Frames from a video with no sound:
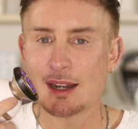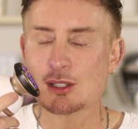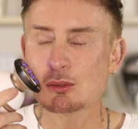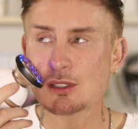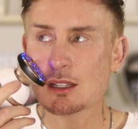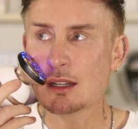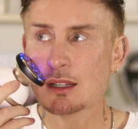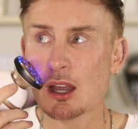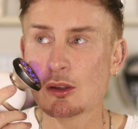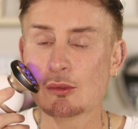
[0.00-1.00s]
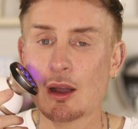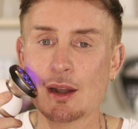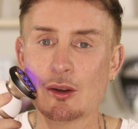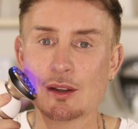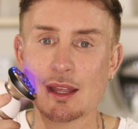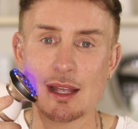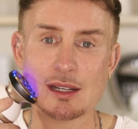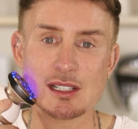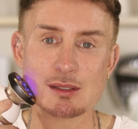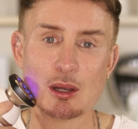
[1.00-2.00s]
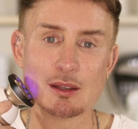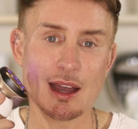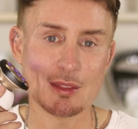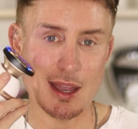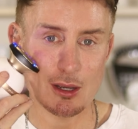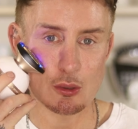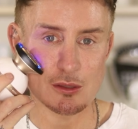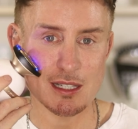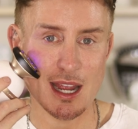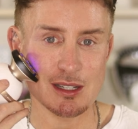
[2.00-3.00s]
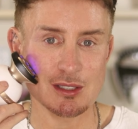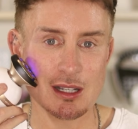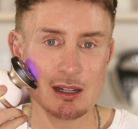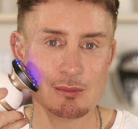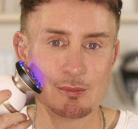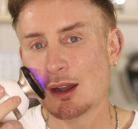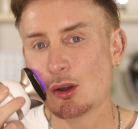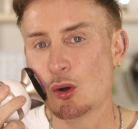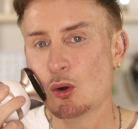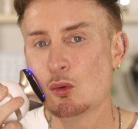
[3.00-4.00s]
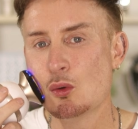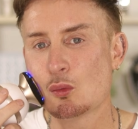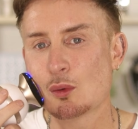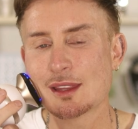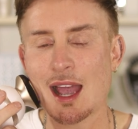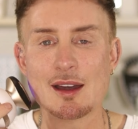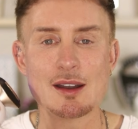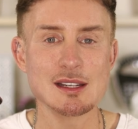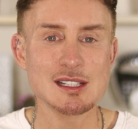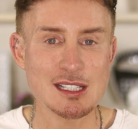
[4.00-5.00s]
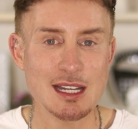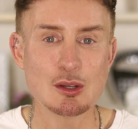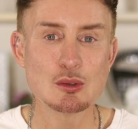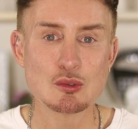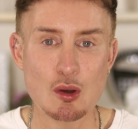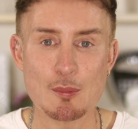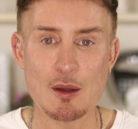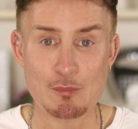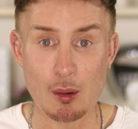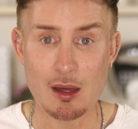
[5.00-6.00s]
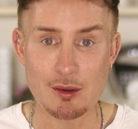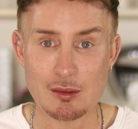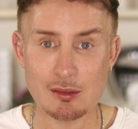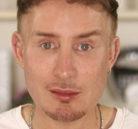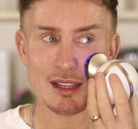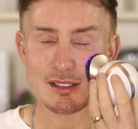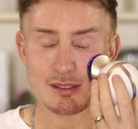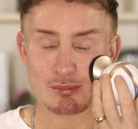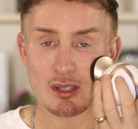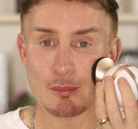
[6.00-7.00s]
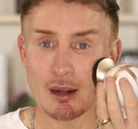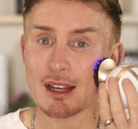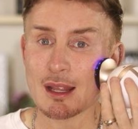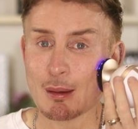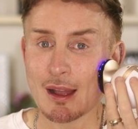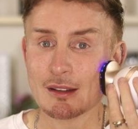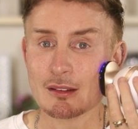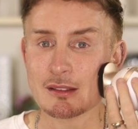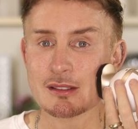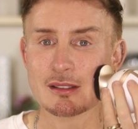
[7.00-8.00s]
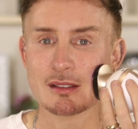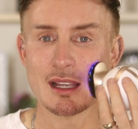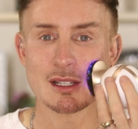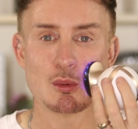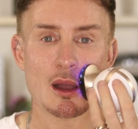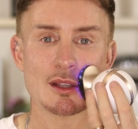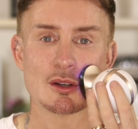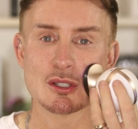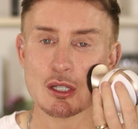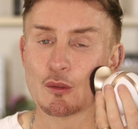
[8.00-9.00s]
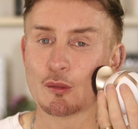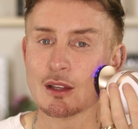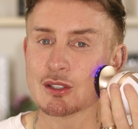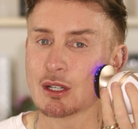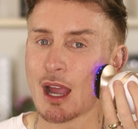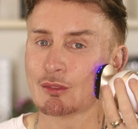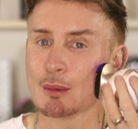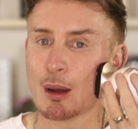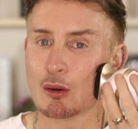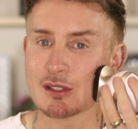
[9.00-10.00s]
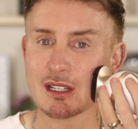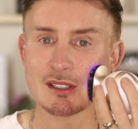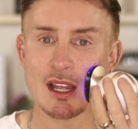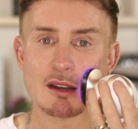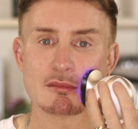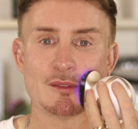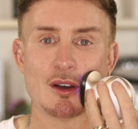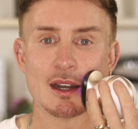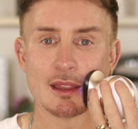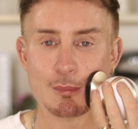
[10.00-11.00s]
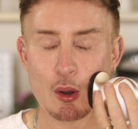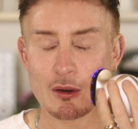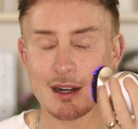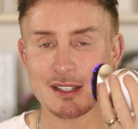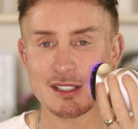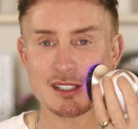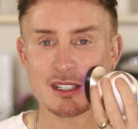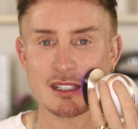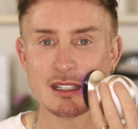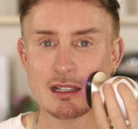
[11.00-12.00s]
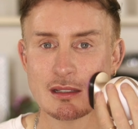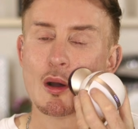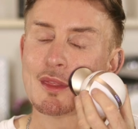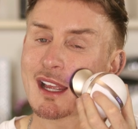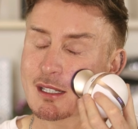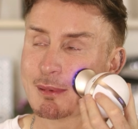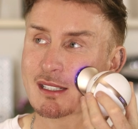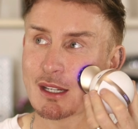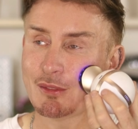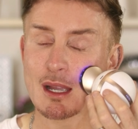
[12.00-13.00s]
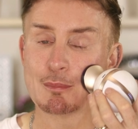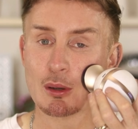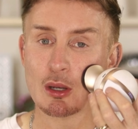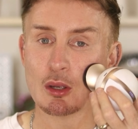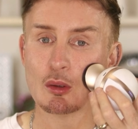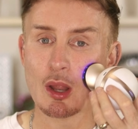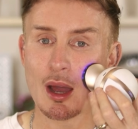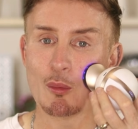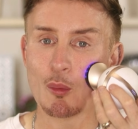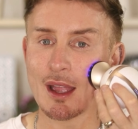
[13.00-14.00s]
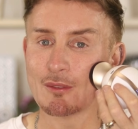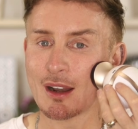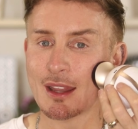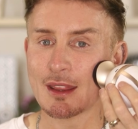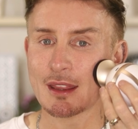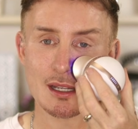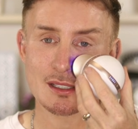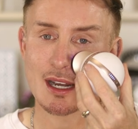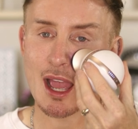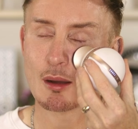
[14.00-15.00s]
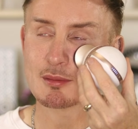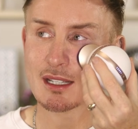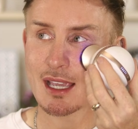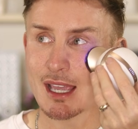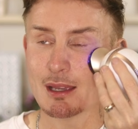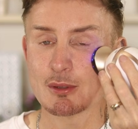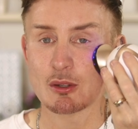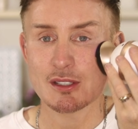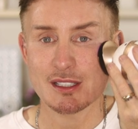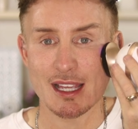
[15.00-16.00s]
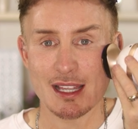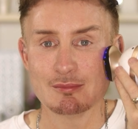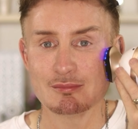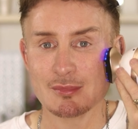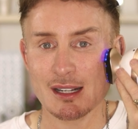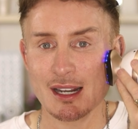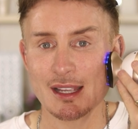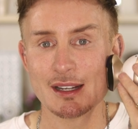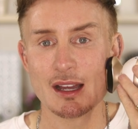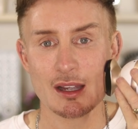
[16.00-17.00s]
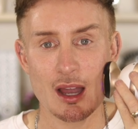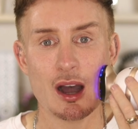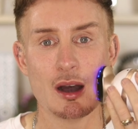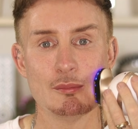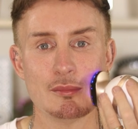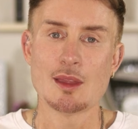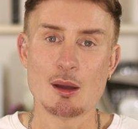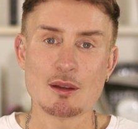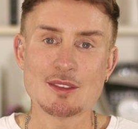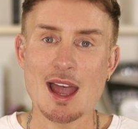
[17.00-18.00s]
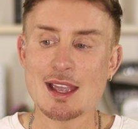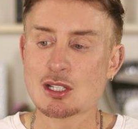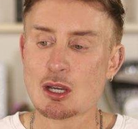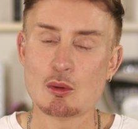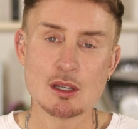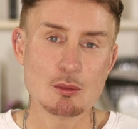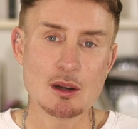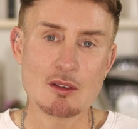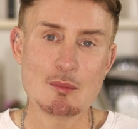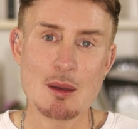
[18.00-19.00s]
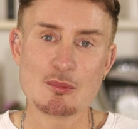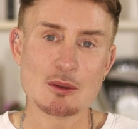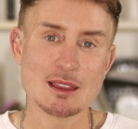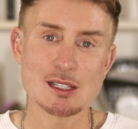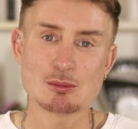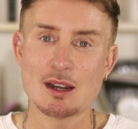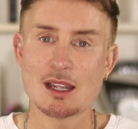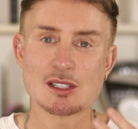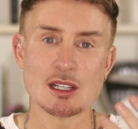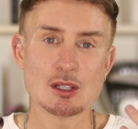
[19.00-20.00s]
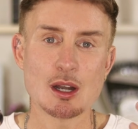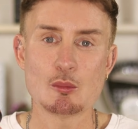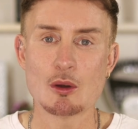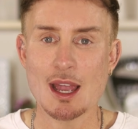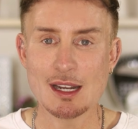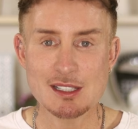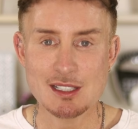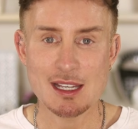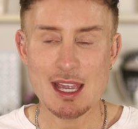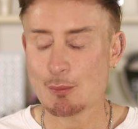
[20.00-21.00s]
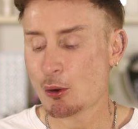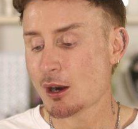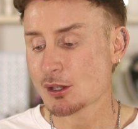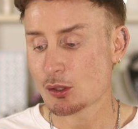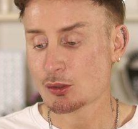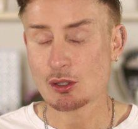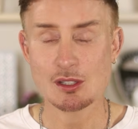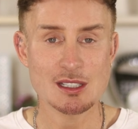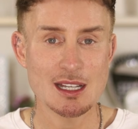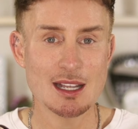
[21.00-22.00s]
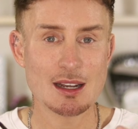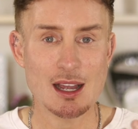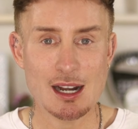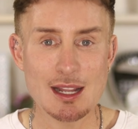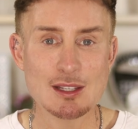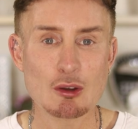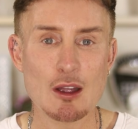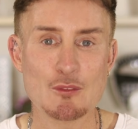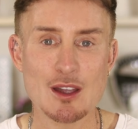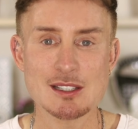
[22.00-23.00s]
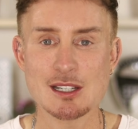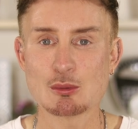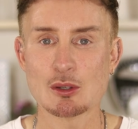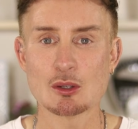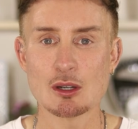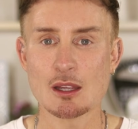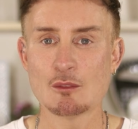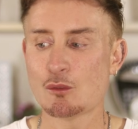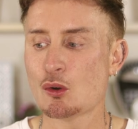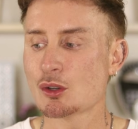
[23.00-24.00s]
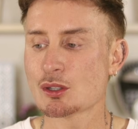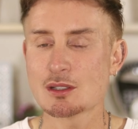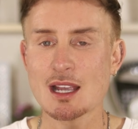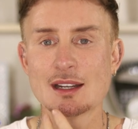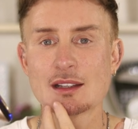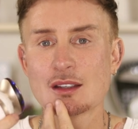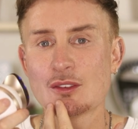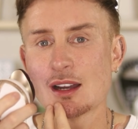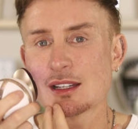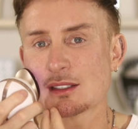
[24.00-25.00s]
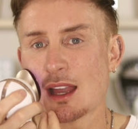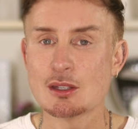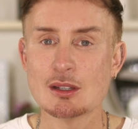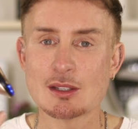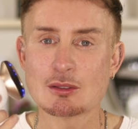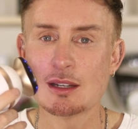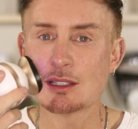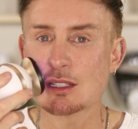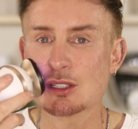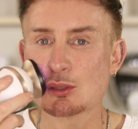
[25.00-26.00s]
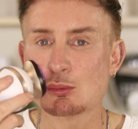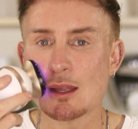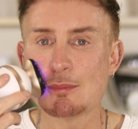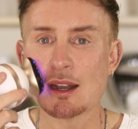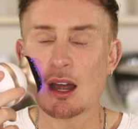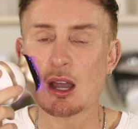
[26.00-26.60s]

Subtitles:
and it's also going to go right on in and smooth out that coarse texture, and all without a single drop of blood. It's completely painless. It's working on two fronts. You have the pulses that are refining the pore elasticity, while that specific blue light wavelength is going to help to keep your skin clean and calm. Now with the A-shot, what you want to remember with this one is that you don't want any skincare products on your skin. A clean, dry face is what you're looking for. You take the device and you literally just sweep it